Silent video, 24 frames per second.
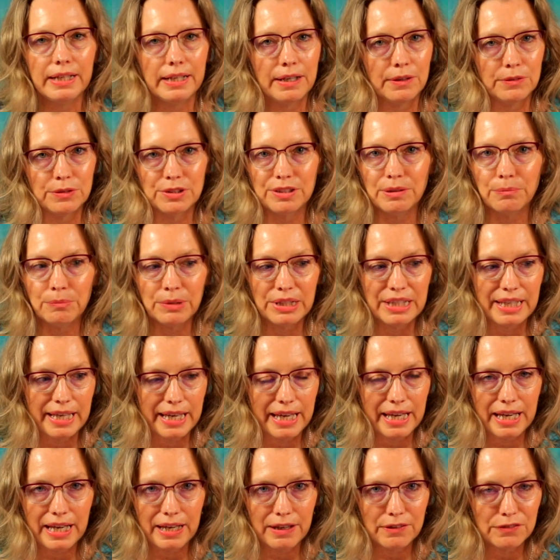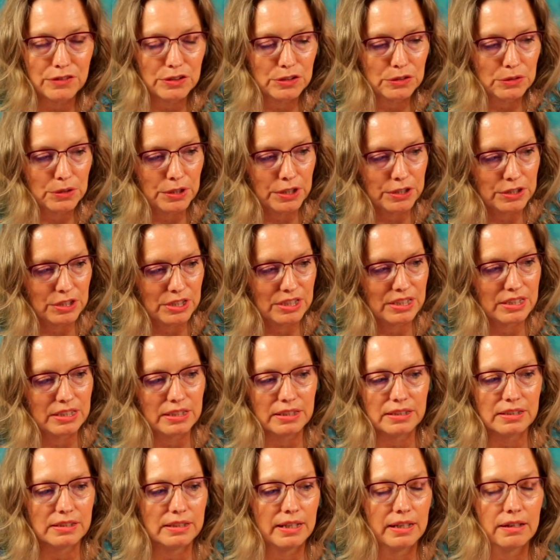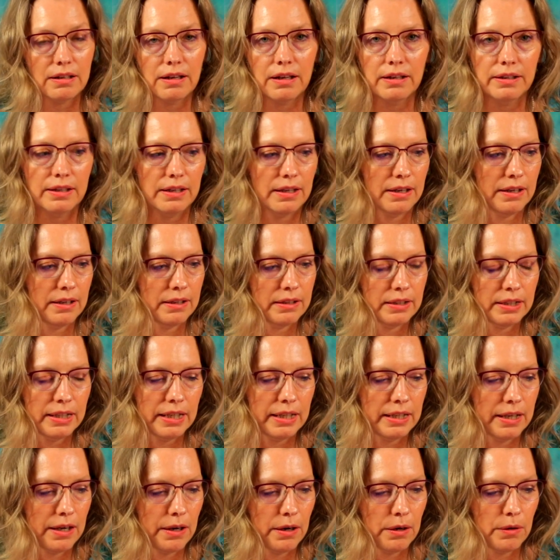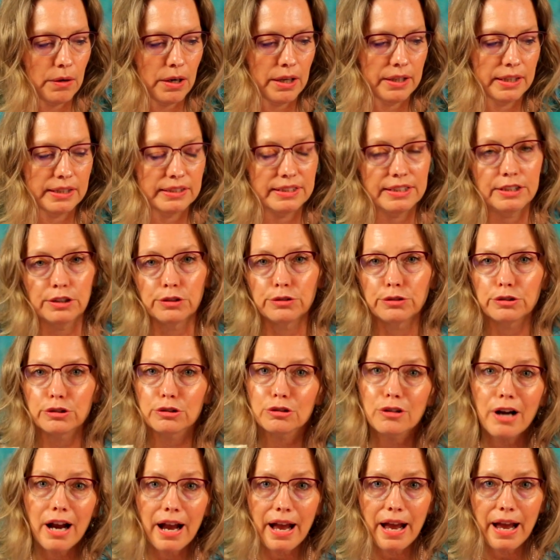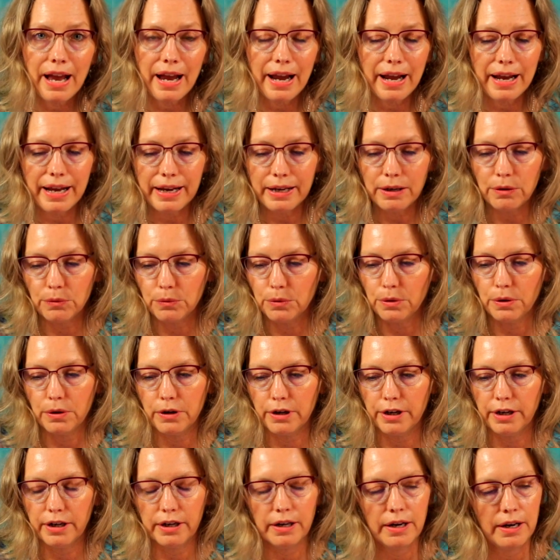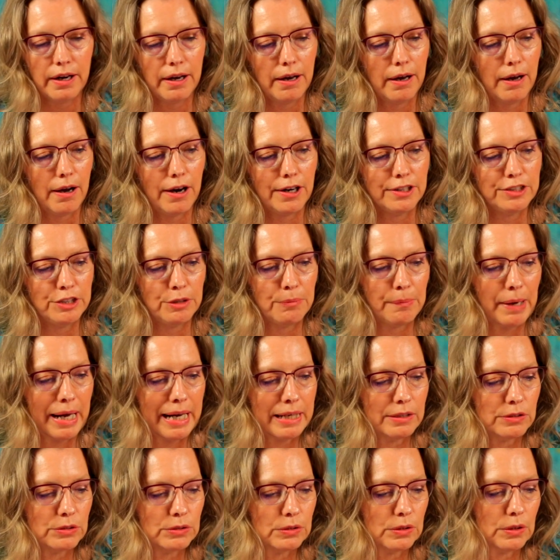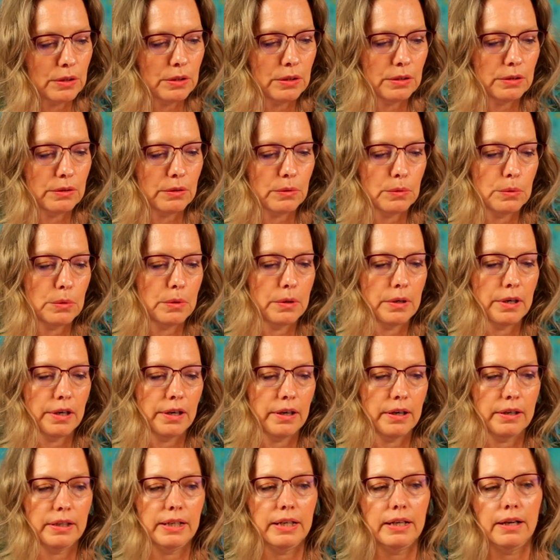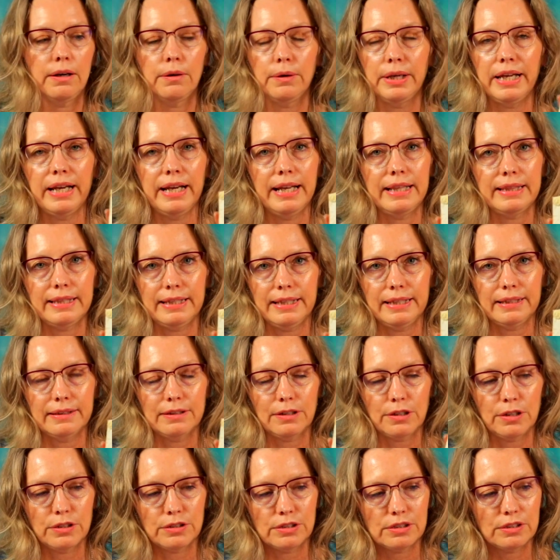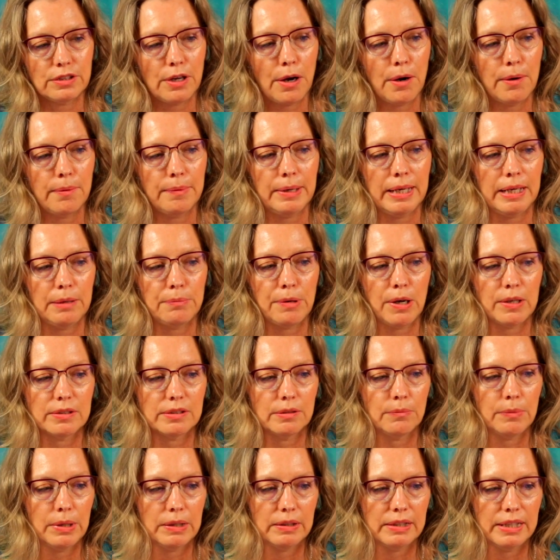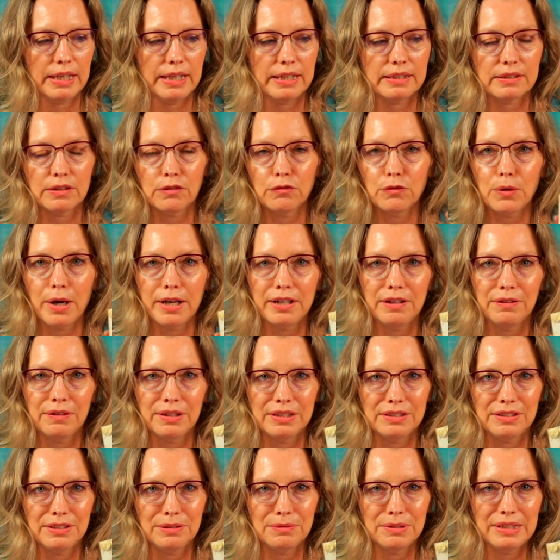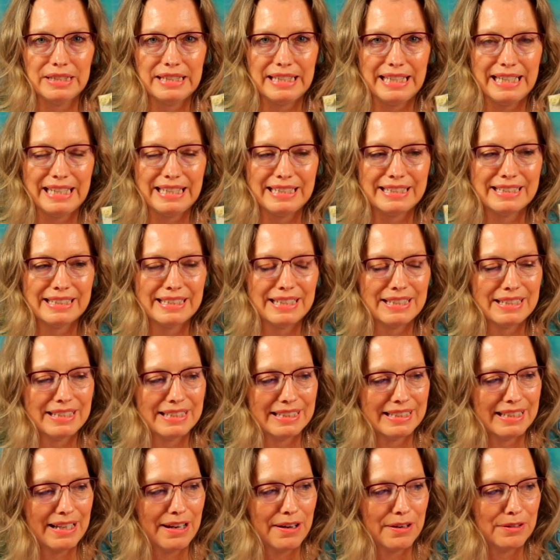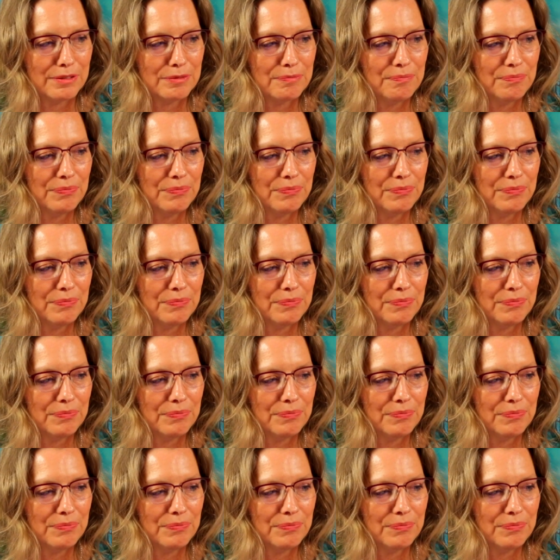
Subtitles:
some gifts, or just to sit on on a tiered tray, or on your mantle, or, anything. There's so many possibilities of what you could do with these. So